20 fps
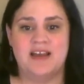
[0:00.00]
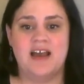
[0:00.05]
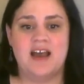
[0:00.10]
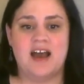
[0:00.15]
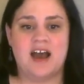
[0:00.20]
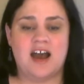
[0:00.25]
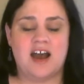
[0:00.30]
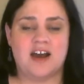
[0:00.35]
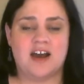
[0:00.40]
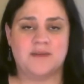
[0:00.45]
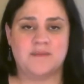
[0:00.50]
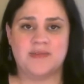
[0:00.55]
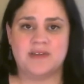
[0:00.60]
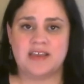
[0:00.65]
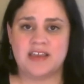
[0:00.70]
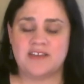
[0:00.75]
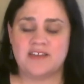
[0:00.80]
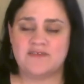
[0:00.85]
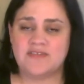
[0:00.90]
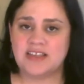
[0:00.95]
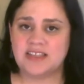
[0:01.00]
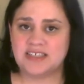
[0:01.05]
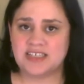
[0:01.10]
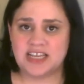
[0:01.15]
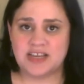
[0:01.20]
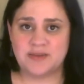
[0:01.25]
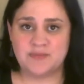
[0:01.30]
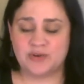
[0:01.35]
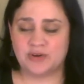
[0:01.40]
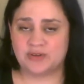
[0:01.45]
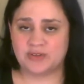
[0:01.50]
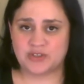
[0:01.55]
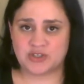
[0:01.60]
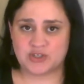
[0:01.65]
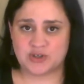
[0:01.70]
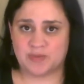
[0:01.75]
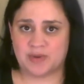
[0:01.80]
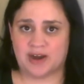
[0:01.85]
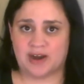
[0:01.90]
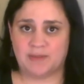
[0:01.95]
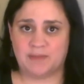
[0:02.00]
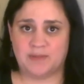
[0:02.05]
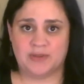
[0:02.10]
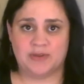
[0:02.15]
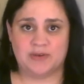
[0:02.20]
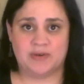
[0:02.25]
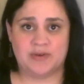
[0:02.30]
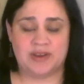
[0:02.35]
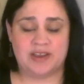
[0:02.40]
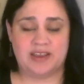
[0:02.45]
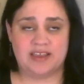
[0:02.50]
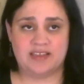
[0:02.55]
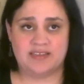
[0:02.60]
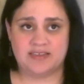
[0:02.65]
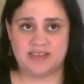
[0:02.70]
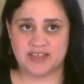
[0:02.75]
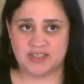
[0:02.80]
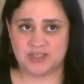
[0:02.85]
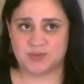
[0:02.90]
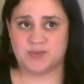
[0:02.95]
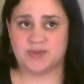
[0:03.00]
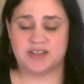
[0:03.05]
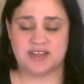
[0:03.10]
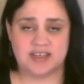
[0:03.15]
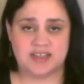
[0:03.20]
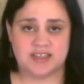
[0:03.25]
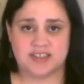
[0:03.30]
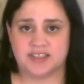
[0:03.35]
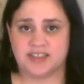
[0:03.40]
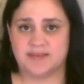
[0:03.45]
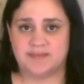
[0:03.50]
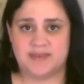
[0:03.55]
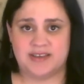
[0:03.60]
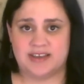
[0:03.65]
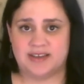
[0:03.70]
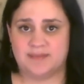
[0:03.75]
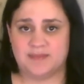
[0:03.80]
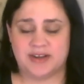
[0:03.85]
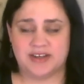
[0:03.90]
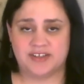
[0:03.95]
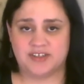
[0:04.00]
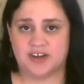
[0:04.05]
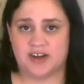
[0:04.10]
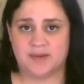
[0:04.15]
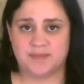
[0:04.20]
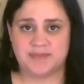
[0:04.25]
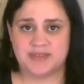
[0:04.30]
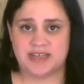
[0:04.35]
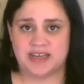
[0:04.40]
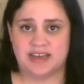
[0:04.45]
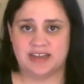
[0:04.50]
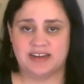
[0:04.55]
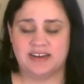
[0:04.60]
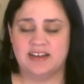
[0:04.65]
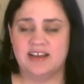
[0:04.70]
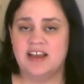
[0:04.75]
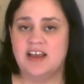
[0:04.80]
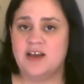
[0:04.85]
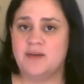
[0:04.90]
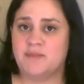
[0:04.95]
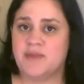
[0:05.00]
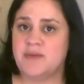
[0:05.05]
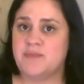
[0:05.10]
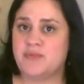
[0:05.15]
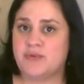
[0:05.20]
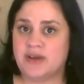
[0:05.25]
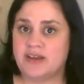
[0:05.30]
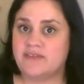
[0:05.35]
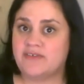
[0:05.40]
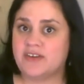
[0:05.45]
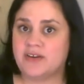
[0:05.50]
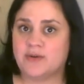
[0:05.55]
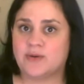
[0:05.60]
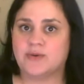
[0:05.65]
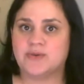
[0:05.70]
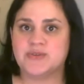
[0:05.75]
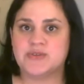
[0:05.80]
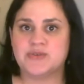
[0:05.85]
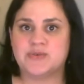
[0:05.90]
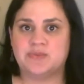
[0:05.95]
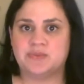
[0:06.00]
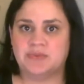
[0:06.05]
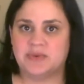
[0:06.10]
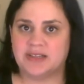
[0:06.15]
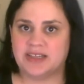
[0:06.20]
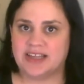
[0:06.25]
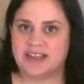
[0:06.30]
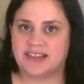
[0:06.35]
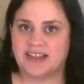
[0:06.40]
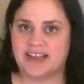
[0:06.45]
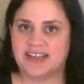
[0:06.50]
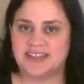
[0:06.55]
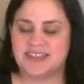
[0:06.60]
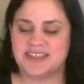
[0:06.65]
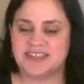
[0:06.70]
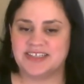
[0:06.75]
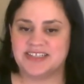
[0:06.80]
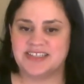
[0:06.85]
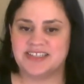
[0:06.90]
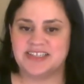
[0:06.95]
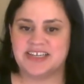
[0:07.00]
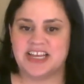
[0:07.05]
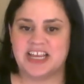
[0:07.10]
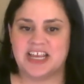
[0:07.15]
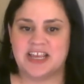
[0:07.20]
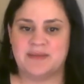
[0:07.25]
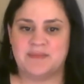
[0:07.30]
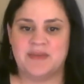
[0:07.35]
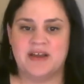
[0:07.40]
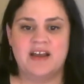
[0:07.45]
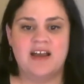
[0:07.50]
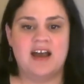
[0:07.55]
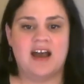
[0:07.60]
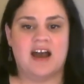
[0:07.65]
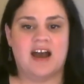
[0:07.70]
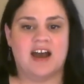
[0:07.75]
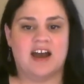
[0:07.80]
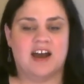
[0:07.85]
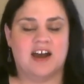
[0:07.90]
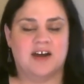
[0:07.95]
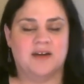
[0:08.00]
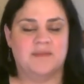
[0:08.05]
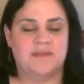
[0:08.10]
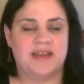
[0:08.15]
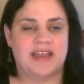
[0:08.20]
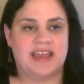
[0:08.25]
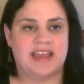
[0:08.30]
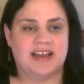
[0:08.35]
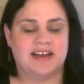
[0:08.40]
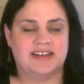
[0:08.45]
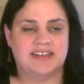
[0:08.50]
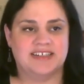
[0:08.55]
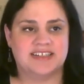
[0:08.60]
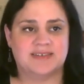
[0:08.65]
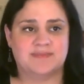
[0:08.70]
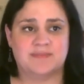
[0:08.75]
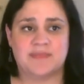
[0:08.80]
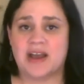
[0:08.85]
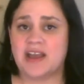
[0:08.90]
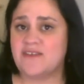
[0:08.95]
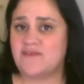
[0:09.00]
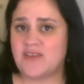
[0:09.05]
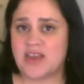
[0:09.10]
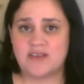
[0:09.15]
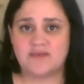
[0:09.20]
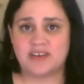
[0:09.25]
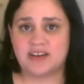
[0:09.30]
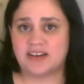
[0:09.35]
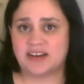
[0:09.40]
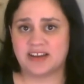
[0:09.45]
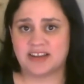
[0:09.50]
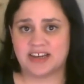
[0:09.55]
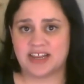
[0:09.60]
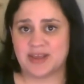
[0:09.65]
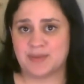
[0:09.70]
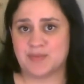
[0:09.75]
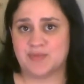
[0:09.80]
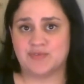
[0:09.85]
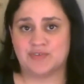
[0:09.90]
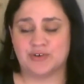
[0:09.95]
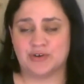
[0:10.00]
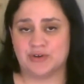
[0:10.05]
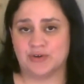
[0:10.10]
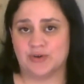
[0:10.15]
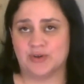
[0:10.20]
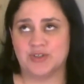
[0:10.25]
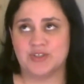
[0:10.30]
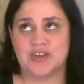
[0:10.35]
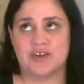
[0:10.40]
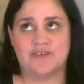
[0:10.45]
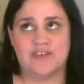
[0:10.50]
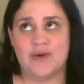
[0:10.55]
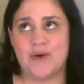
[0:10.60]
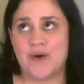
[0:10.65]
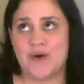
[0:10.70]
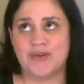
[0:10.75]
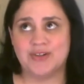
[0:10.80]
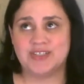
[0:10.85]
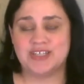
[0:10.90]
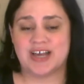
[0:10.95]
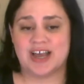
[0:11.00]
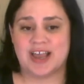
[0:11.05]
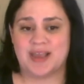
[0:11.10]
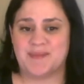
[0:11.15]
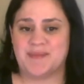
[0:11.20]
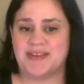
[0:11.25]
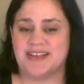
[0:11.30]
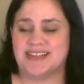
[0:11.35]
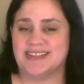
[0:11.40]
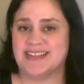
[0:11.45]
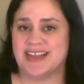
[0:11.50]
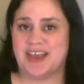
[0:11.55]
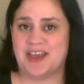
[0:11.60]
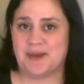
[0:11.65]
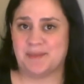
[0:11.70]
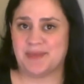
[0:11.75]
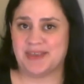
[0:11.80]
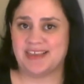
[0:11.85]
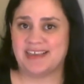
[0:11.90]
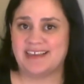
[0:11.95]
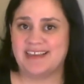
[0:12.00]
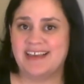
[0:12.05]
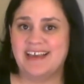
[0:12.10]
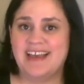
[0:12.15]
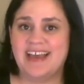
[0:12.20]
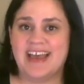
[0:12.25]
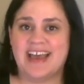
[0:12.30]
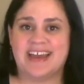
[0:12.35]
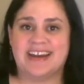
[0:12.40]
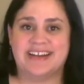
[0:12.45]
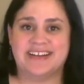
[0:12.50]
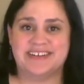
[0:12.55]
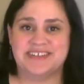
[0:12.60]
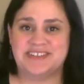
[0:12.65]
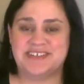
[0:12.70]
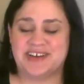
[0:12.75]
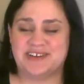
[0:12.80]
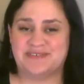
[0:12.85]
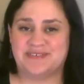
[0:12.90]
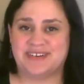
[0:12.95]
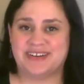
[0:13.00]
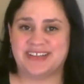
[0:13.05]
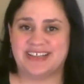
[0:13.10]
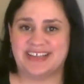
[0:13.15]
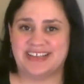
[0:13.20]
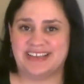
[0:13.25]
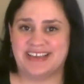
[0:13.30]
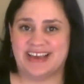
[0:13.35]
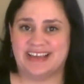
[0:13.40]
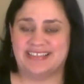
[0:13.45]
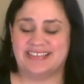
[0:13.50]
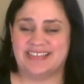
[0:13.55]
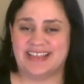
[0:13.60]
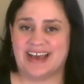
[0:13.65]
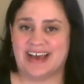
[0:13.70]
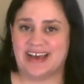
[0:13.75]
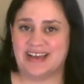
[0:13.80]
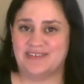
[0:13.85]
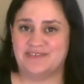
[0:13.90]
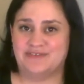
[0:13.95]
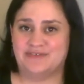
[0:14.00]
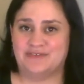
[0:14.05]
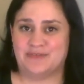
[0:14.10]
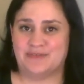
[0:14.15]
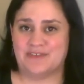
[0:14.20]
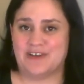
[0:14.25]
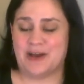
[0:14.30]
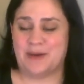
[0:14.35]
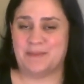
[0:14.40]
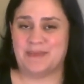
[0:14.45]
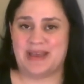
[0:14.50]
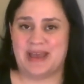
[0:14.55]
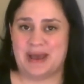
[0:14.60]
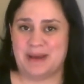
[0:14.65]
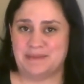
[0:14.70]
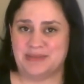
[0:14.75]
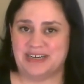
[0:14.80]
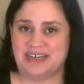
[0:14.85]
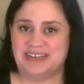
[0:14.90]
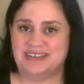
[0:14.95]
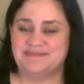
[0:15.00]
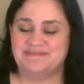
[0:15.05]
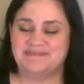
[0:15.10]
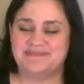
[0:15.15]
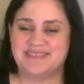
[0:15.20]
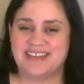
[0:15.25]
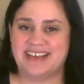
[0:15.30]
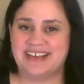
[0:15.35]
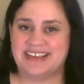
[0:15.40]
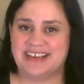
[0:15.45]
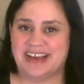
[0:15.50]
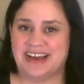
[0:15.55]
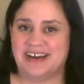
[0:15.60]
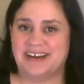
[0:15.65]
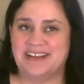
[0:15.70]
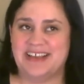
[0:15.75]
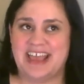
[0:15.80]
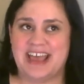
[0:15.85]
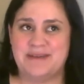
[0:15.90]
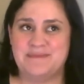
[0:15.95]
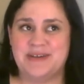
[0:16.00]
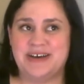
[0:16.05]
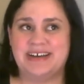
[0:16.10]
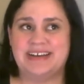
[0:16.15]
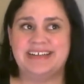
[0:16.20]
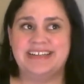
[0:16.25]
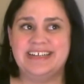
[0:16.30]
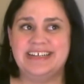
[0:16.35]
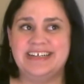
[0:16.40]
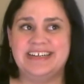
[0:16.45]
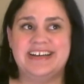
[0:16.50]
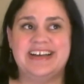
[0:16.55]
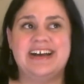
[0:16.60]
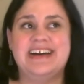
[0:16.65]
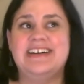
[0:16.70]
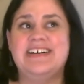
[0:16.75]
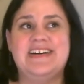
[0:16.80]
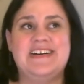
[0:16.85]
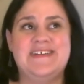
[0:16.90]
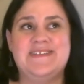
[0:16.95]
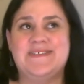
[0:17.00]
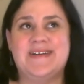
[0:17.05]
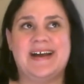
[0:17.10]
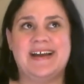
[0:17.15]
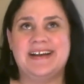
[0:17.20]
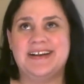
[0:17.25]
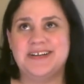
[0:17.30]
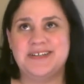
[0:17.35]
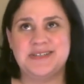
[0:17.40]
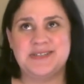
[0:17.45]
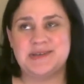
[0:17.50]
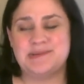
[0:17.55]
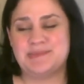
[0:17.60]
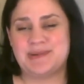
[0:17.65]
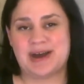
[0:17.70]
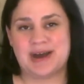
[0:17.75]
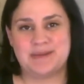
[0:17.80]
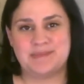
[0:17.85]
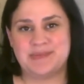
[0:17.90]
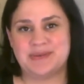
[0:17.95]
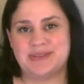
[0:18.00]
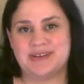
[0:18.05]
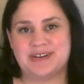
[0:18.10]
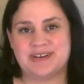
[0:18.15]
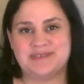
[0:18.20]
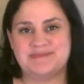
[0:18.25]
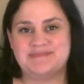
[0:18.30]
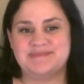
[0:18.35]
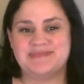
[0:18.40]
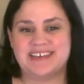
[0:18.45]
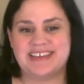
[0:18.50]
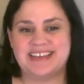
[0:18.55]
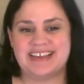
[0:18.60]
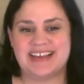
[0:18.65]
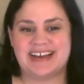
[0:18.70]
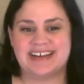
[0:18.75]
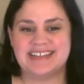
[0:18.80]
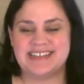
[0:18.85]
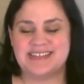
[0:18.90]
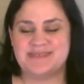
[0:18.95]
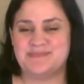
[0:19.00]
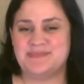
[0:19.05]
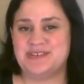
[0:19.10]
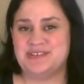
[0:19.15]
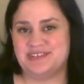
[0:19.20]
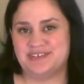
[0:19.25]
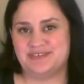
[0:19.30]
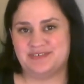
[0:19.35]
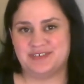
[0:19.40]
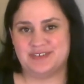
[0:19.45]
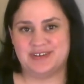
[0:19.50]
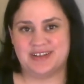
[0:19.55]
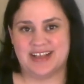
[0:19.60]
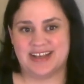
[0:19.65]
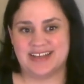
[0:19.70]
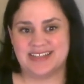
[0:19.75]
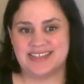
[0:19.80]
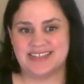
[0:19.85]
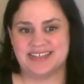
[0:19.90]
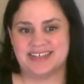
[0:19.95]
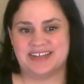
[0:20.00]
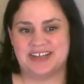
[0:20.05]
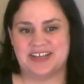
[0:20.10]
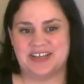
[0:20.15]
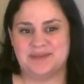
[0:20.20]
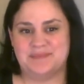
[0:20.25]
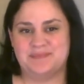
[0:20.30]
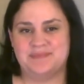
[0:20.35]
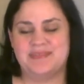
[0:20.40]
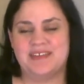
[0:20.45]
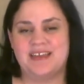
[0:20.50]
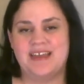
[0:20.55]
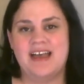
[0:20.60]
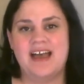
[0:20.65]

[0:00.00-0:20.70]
If this name weren't so popular, this would easily be in my top 10. My boyfriend also really likes this name, and my favorite nickname for girls of all time is Emmy, and I could definitely get that from Emma. Yeah, Emma. Oh, why are you so popular? Yes, beautiful classic name.